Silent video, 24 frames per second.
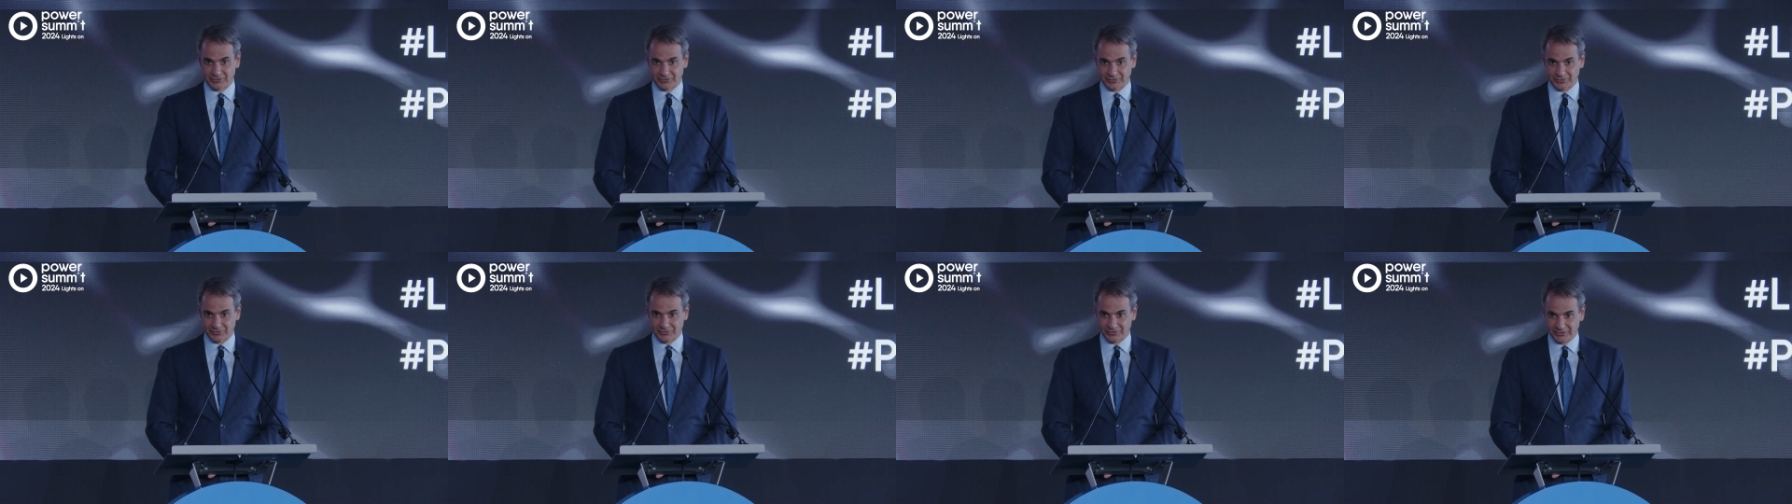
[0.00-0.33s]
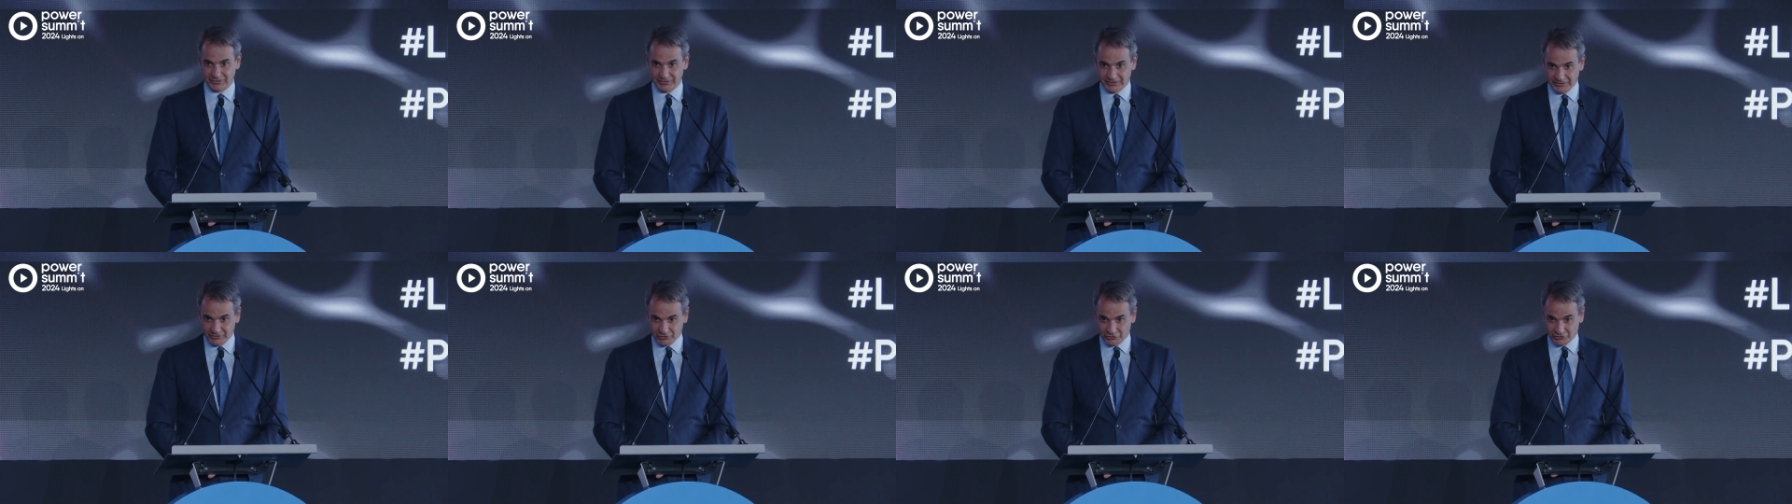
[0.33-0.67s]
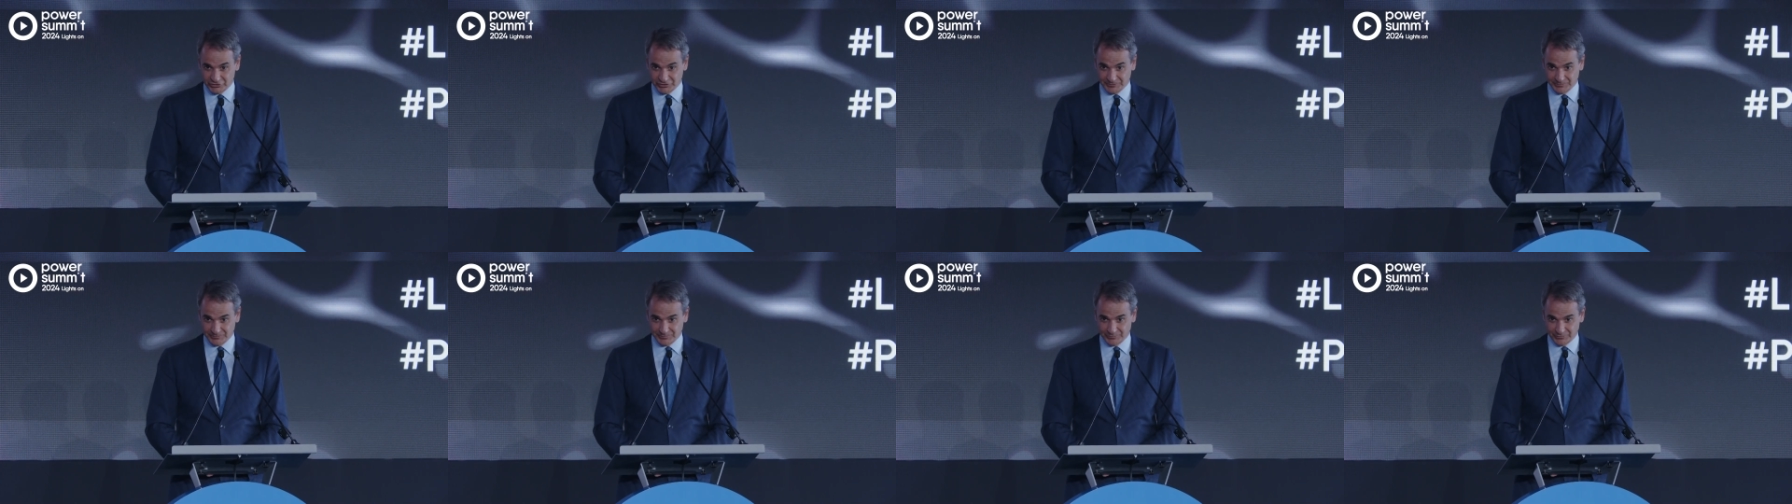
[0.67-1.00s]
the
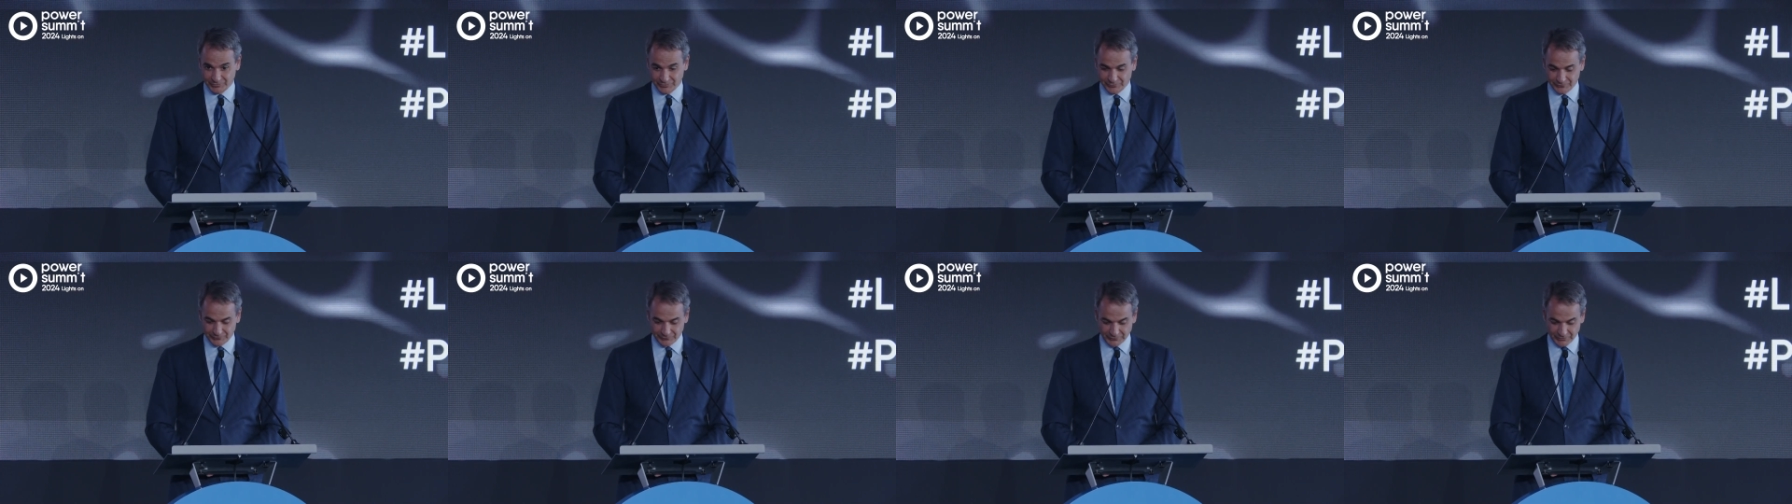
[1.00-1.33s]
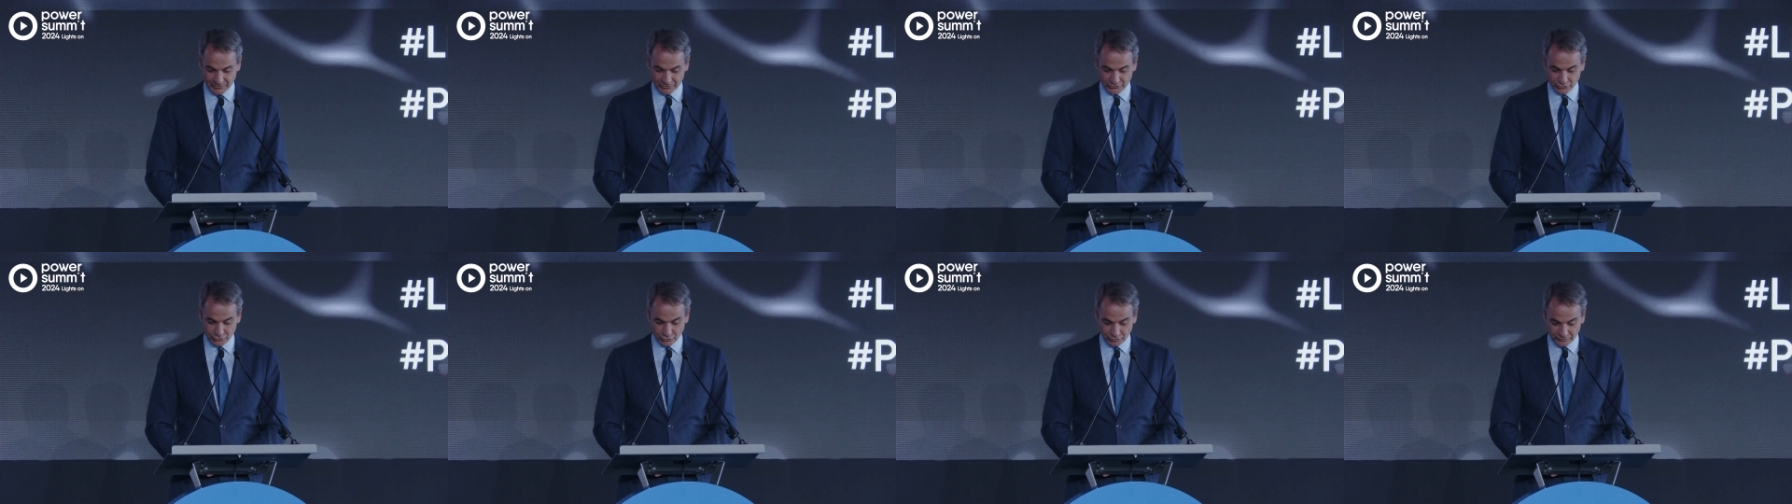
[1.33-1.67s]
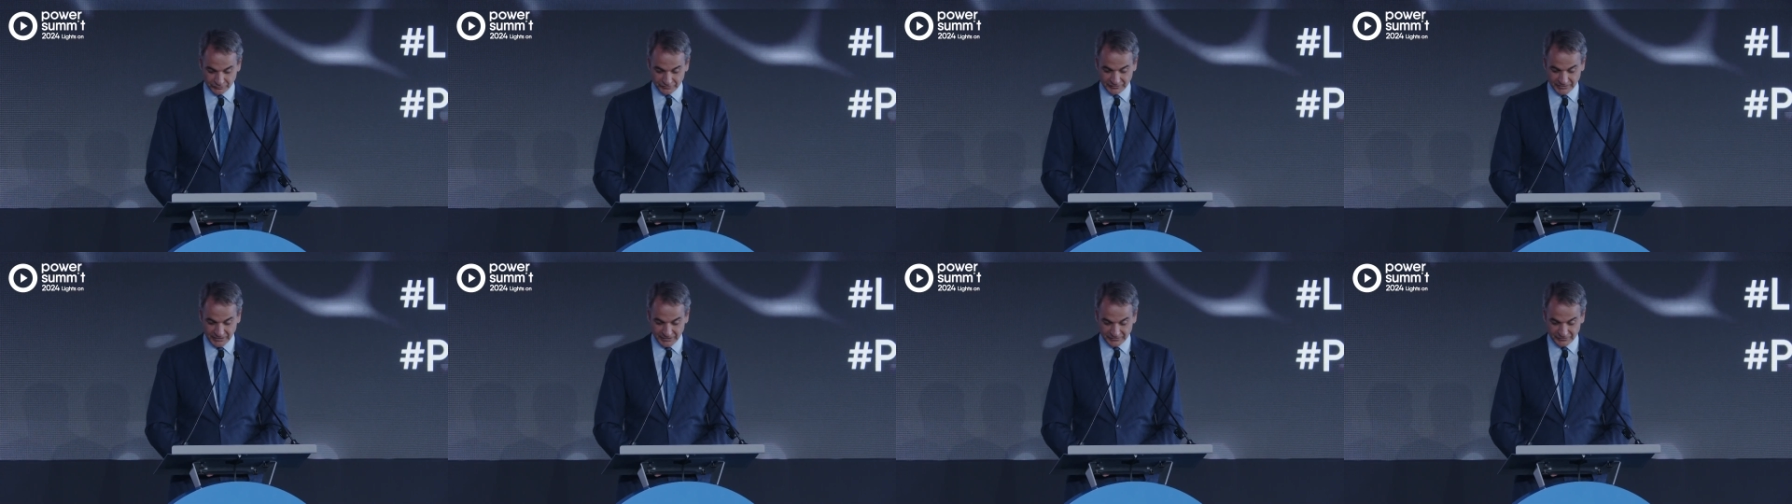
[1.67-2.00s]
leadership of George
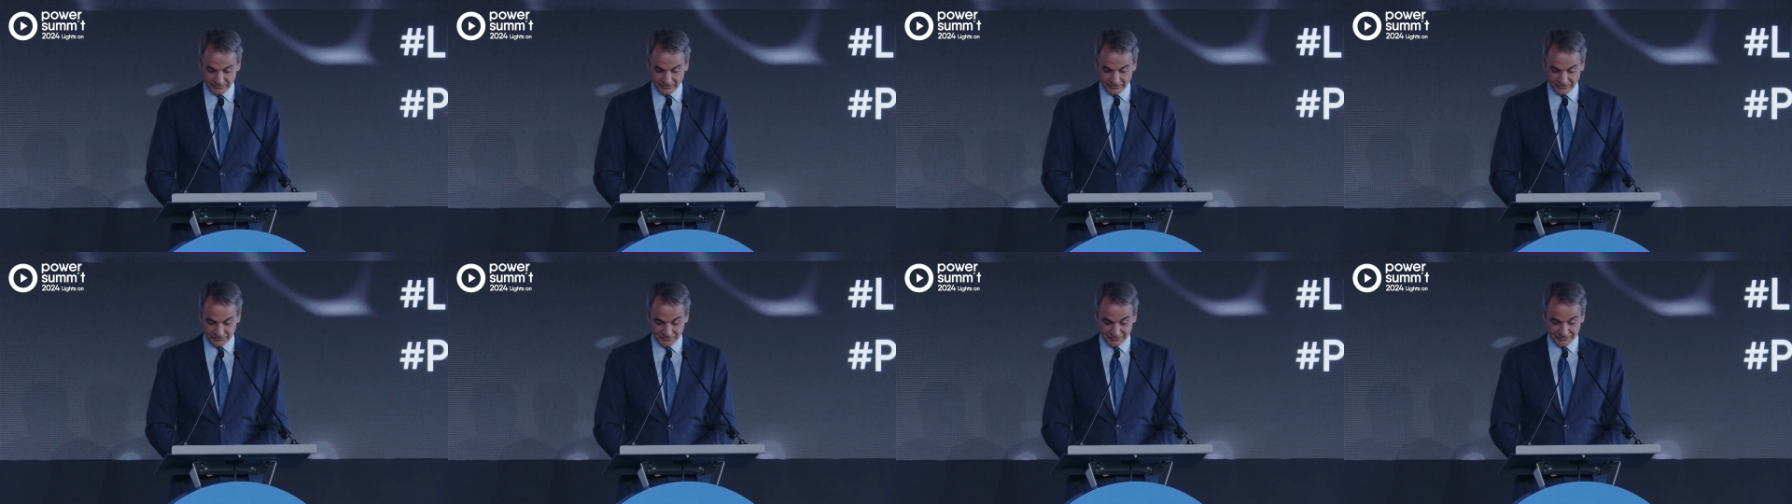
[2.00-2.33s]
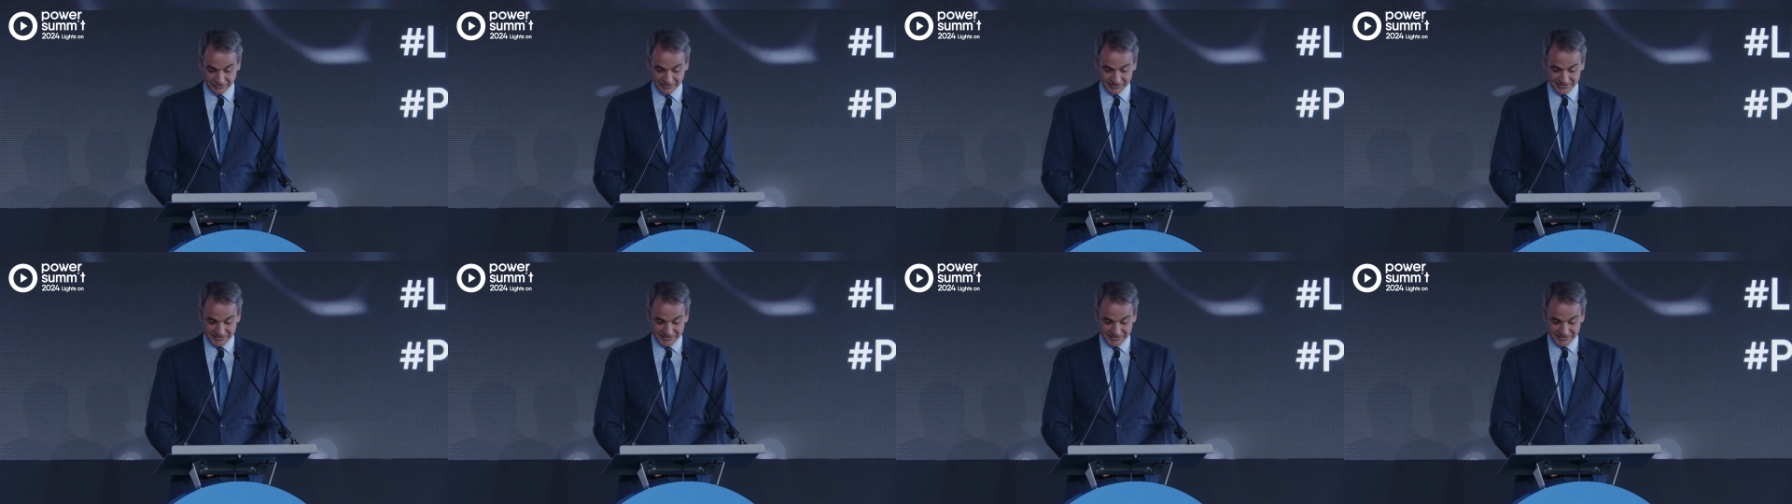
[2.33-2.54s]
Stasis.